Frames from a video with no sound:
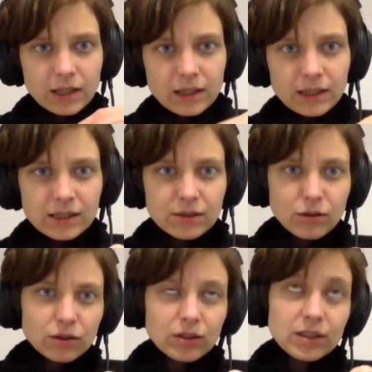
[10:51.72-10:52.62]
it's
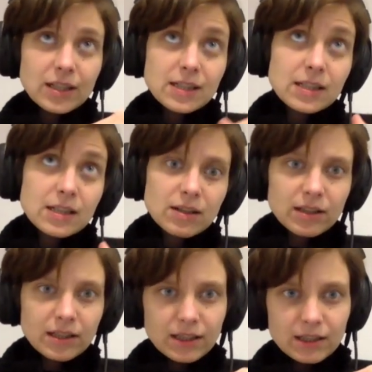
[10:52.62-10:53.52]
not
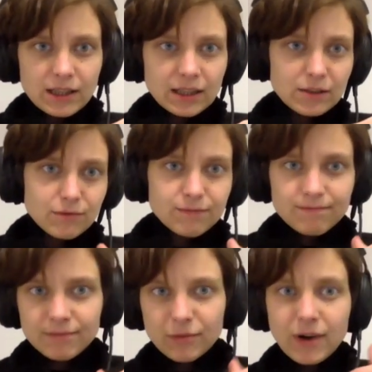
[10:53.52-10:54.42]
necessarily that
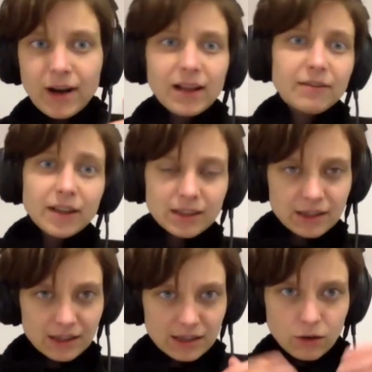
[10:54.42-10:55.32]

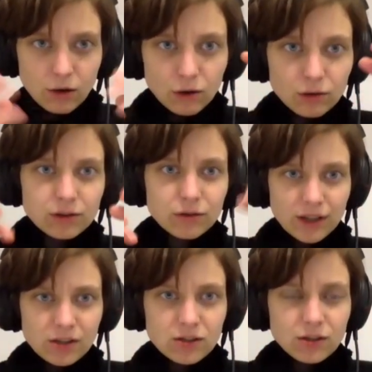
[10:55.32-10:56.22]
relevant, these old
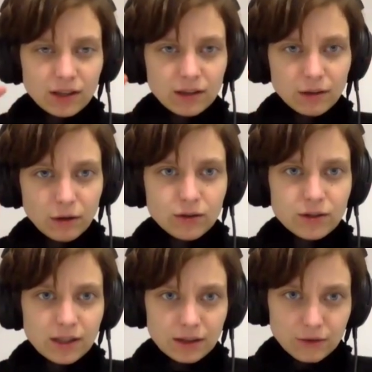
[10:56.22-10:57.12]
traditional
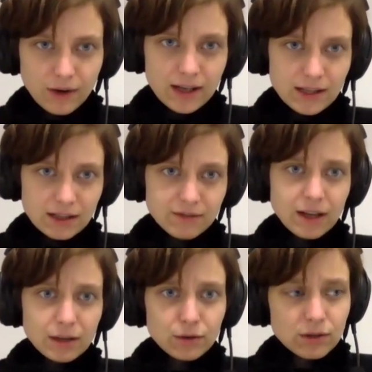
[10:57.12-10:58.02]
laws and rights and
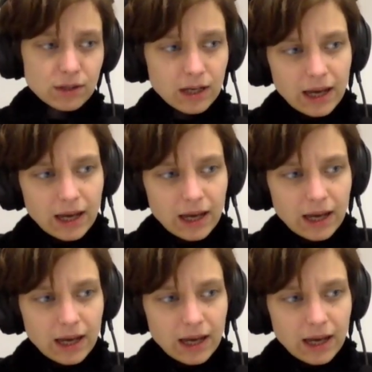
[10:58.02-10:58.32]
values.